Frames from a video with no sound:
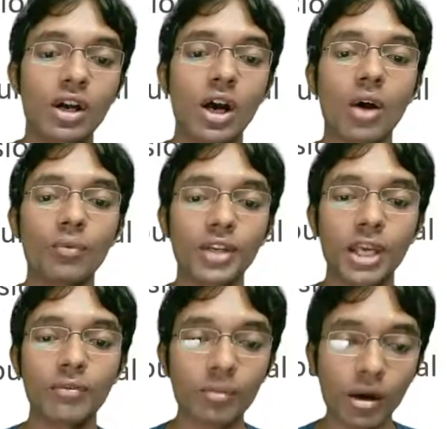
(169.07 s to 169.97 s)
we give up
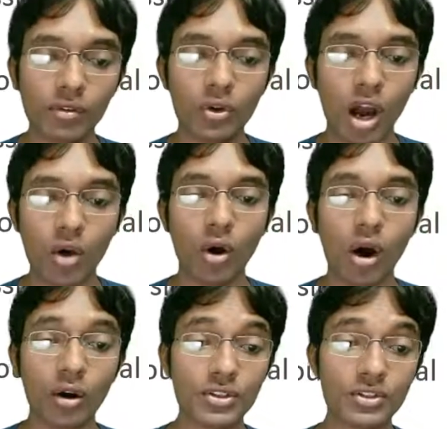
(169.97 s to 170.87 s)
our
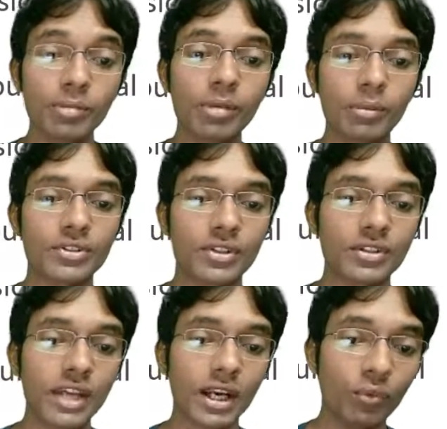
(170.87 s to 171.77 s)
original permissions
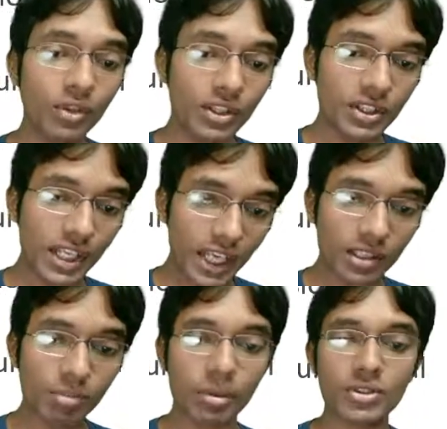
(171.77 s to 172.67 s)
and we take the
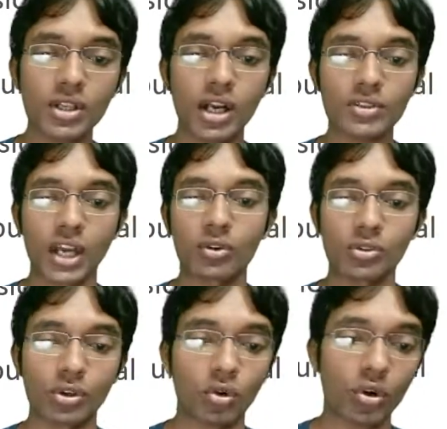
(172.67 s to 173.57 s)
permission assigned to the
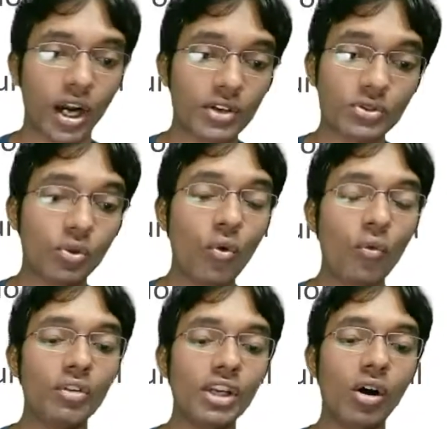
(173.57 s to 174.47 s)
role. And so we
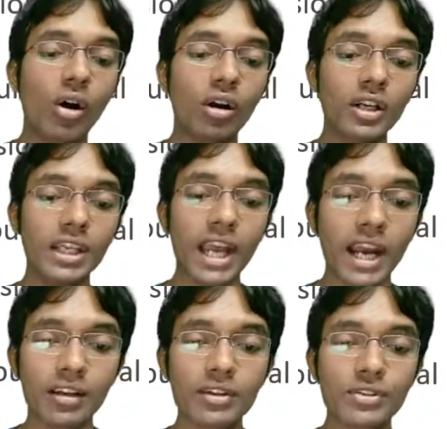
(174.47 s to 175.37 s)
already had a
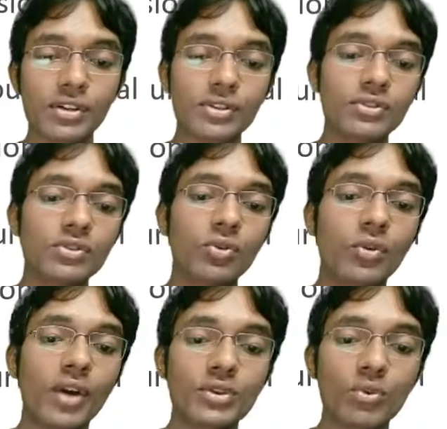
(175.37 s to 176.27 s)
discussion so as
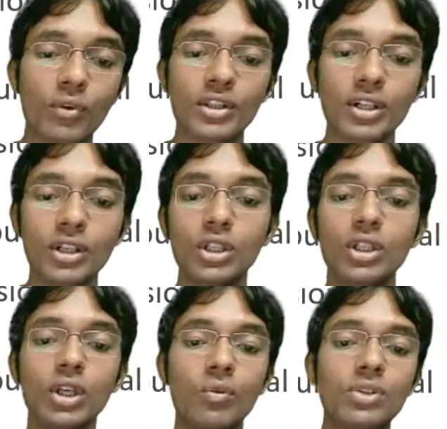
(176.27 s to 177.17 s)
to whether
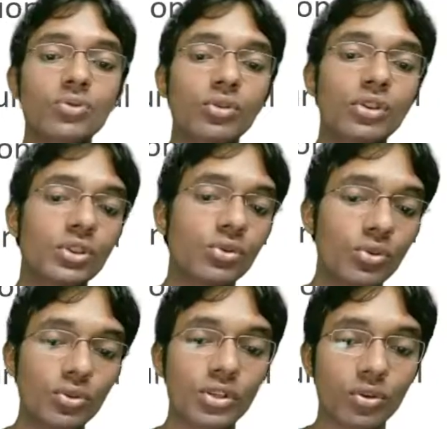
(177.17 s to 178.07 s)
we should use
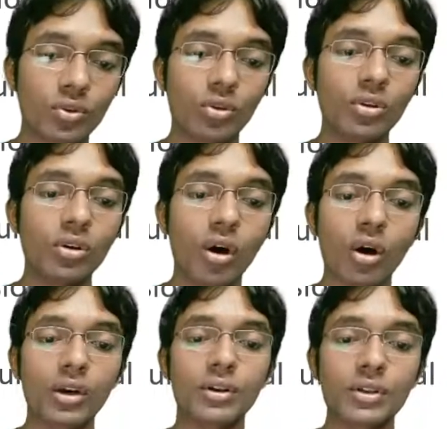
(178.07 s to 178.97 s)
a role or
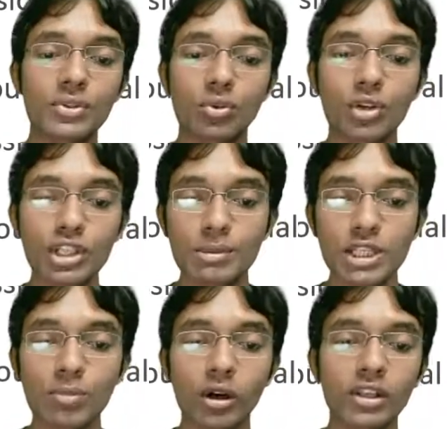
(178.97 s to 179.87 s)
a resource-based
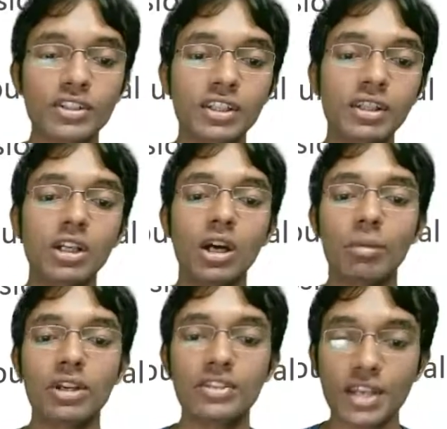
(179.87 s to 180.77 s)
policy, but
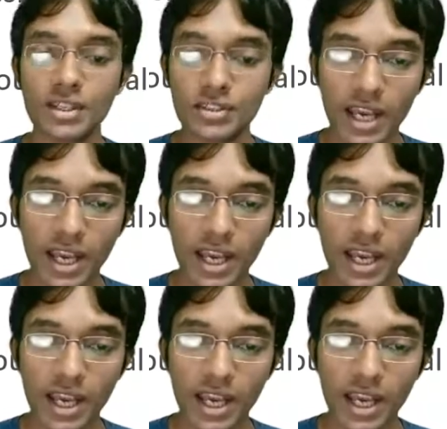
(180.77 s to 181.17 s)
just as a